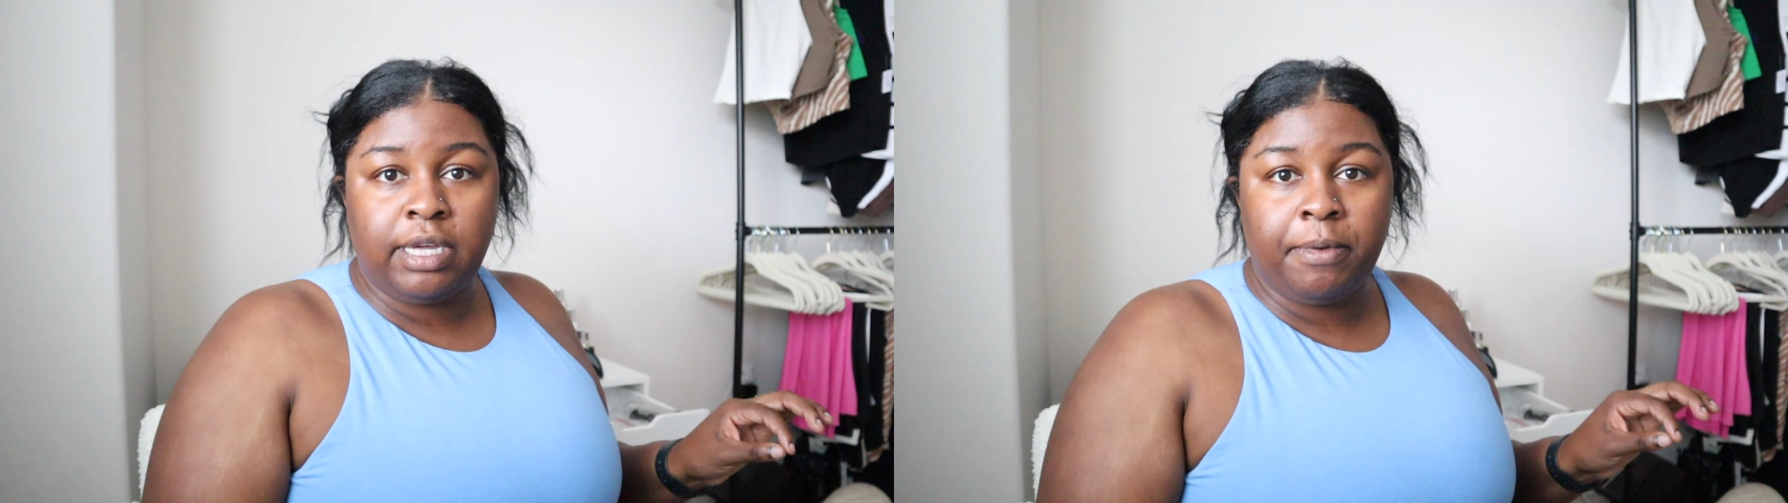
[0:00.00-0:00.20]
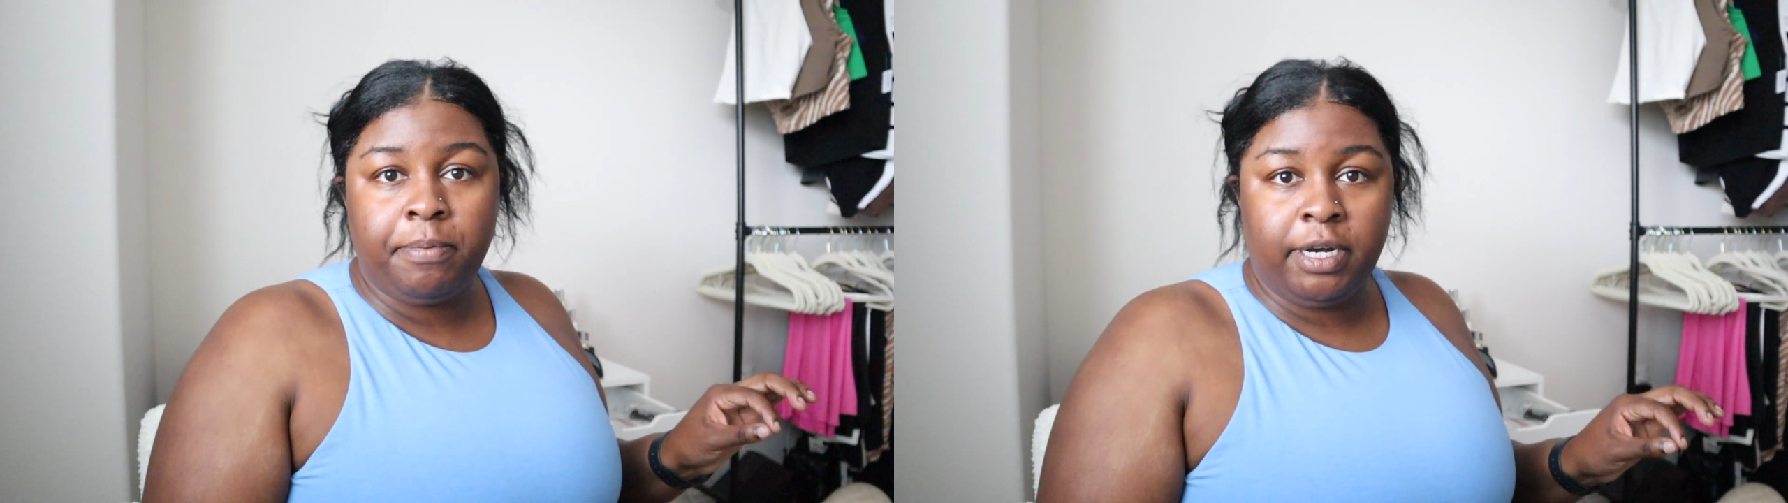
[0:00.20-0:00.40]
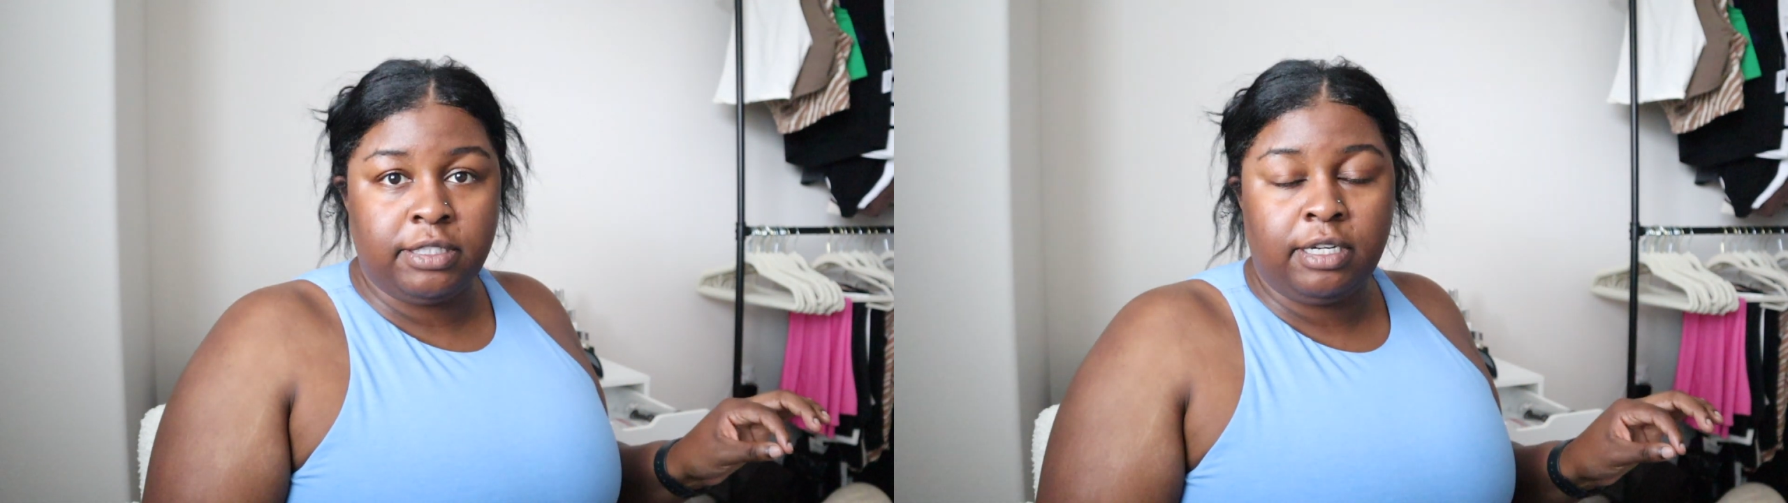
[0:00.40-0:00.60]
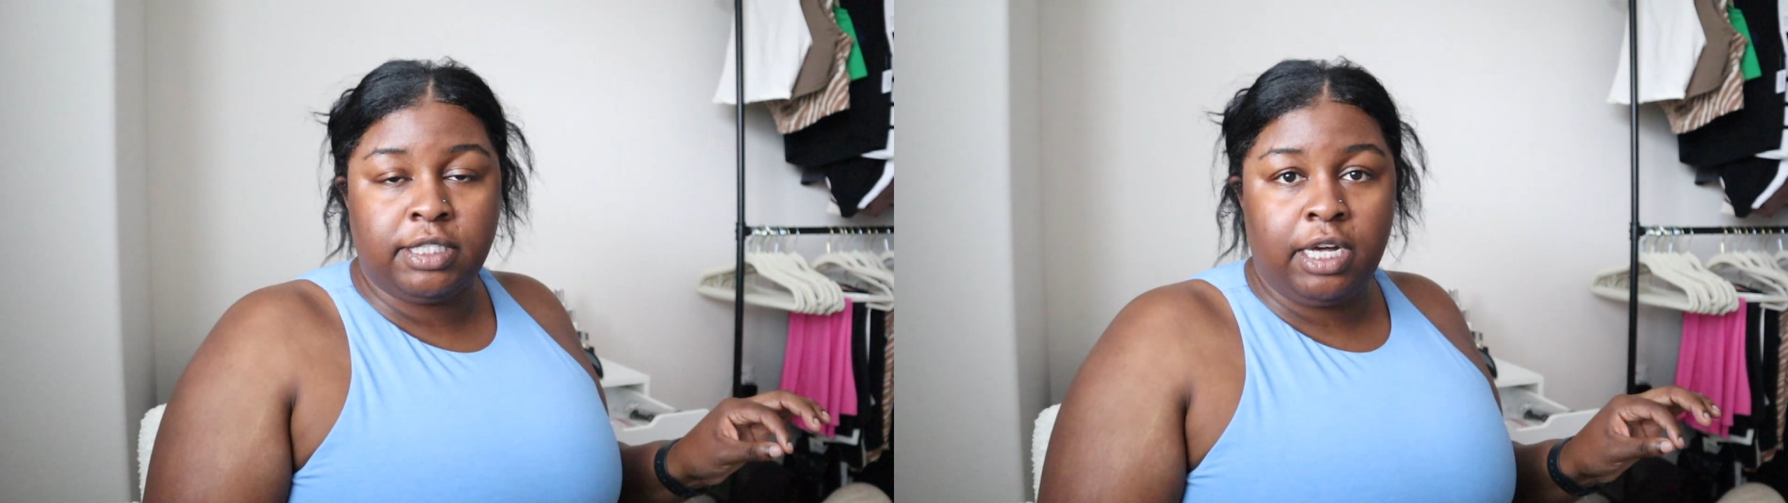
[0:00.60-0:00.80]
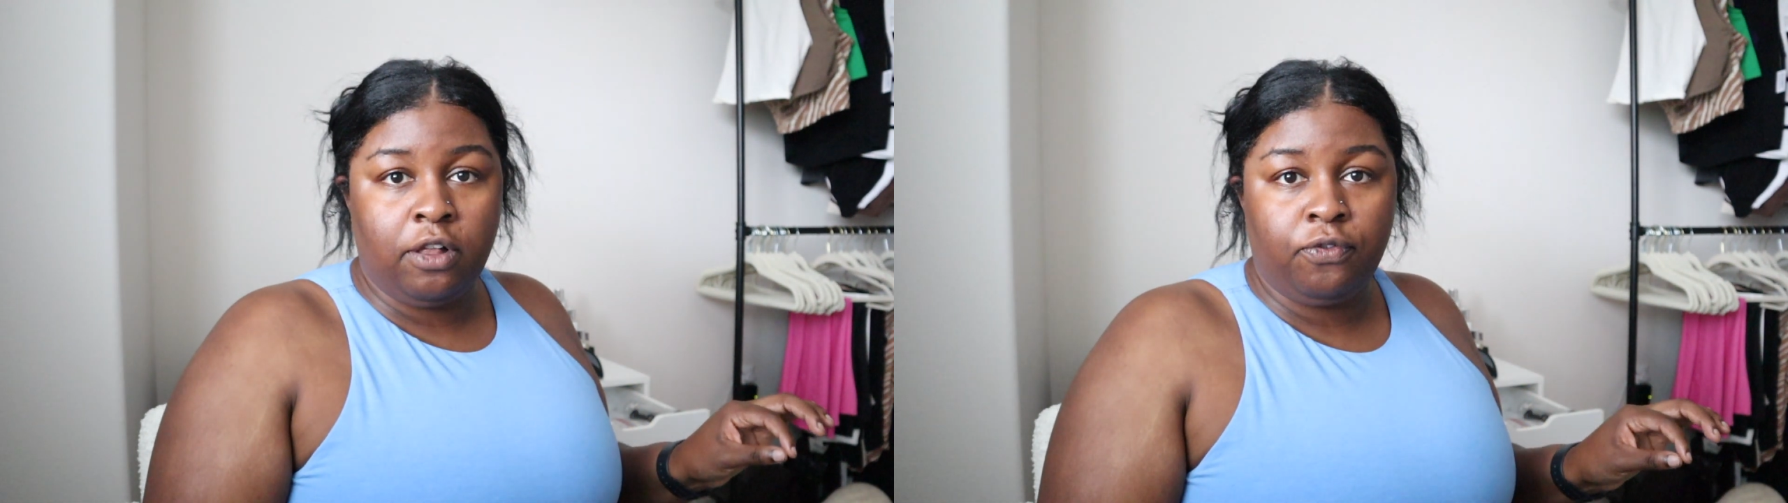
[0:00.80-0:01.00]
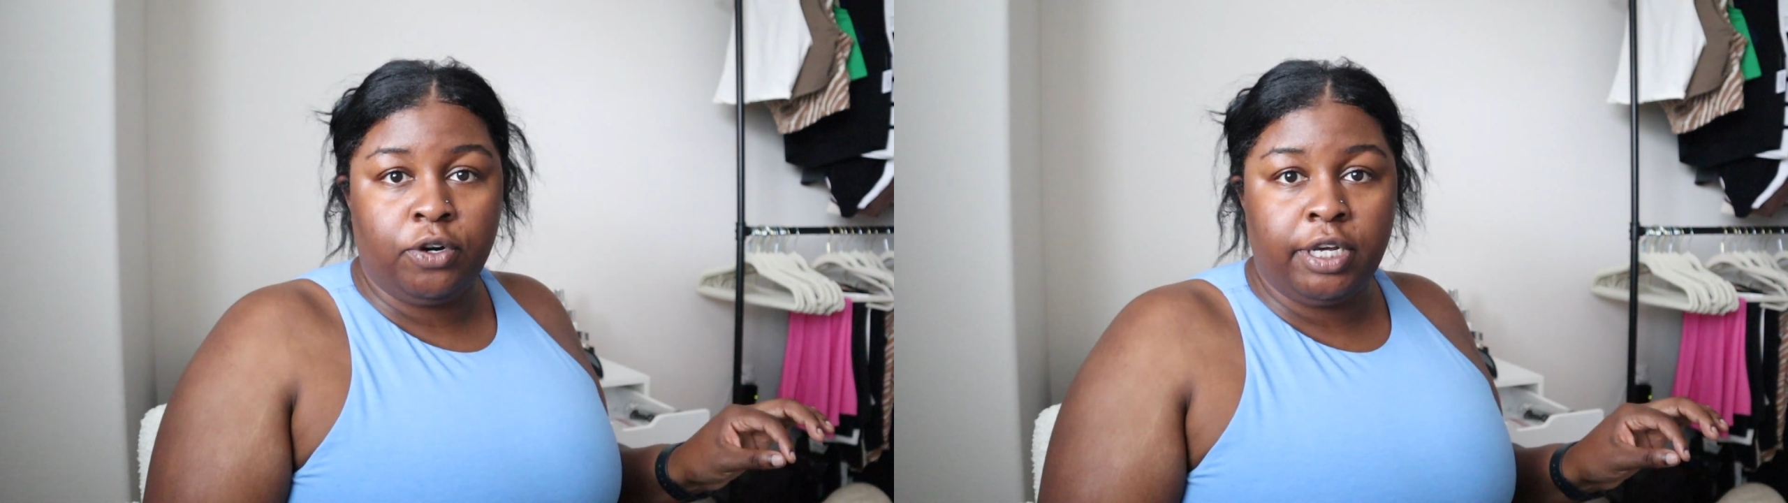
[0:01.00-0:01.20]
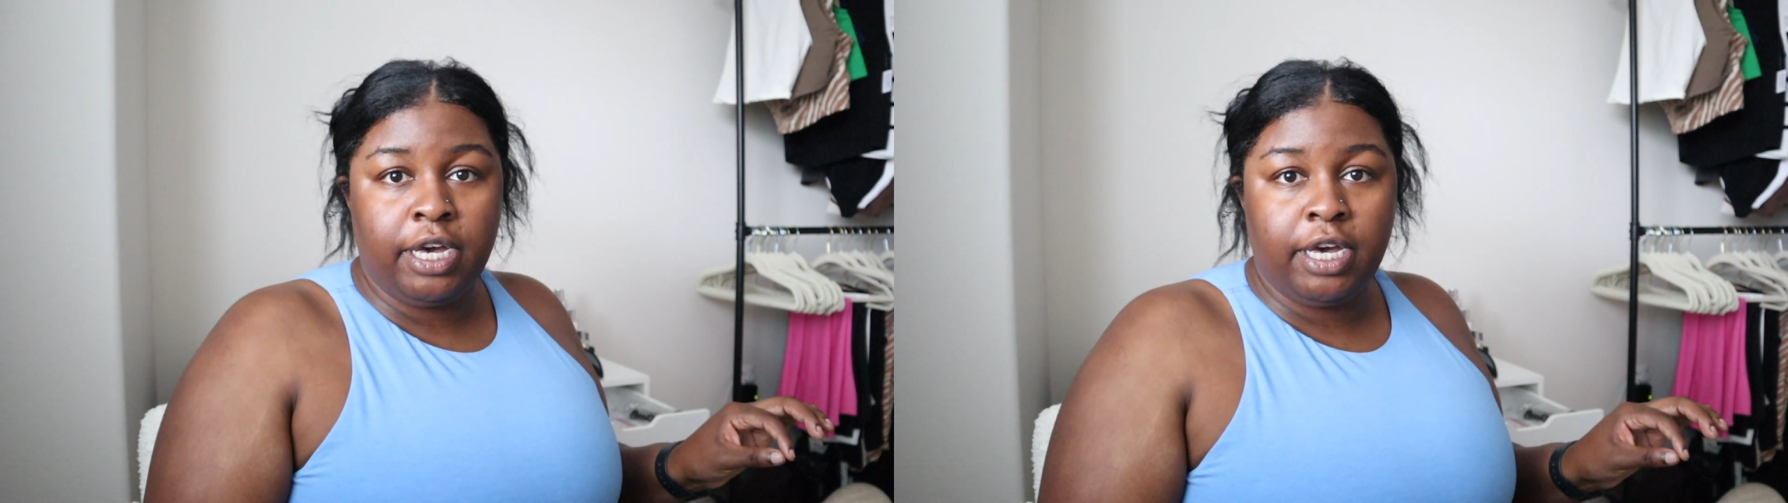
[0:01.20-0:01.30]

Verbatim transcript: at my parents' house in California,